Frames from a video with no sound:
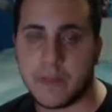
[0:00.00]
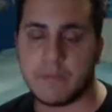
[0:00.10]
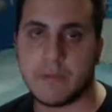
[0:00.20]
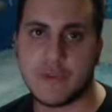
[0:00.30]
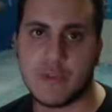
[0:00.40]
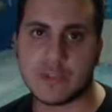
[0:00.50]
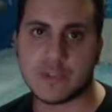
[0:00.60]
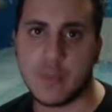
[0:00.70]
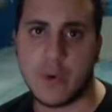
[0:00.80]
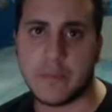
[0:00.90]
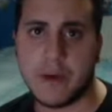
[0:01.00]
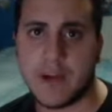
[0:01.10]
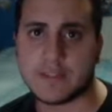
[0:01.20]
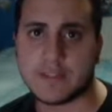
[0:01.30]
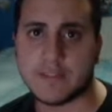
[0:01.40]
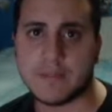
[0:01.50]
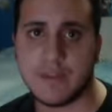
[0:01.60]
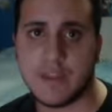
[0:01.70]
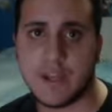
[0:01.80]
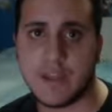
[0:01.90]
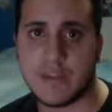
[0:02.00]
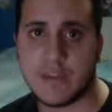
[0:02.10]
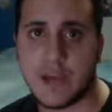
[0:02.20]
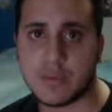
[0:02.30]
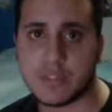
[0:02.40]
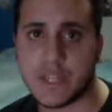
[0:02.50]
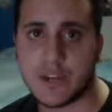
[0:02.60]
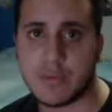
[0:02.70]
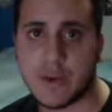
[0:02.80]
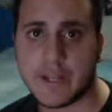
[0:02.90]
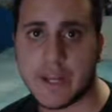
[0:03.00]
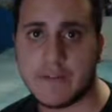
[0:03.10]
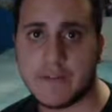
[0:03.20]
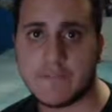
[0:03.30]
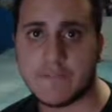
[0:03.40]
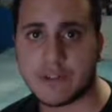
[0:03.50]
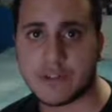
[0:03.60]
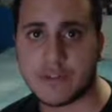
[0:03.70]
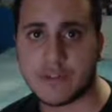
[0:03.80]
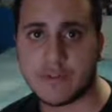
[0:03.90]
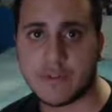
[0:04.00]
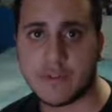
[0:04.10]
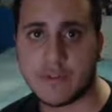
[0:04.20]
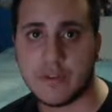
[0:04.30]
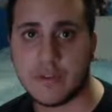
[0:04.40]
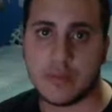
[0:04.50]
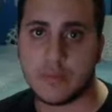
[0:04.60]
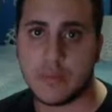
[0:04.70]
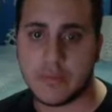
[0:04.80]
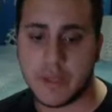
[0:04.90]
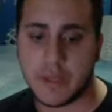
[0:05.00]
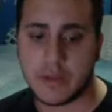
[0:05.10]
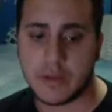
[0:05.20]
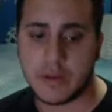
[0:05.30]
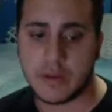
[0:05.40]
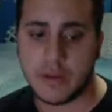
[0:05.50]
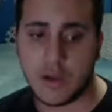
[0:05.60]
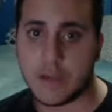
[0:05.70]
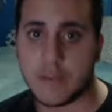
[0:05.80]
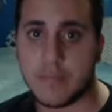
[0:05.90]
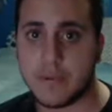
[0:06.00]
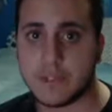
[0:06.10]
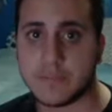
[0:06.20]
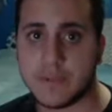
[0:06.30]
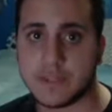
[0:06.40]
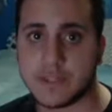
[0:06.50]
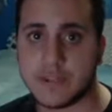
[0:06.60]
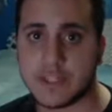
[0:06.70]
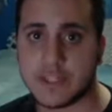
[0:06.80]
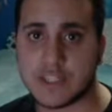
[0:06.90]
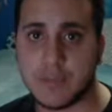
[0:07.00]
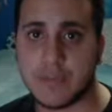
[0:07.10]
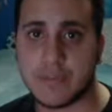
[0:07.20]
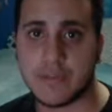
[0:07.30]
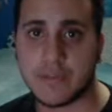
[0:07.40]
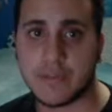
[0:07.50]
But there was one positive, and that was the year where I got my first girlfriend. We met on the bus, basically, and someone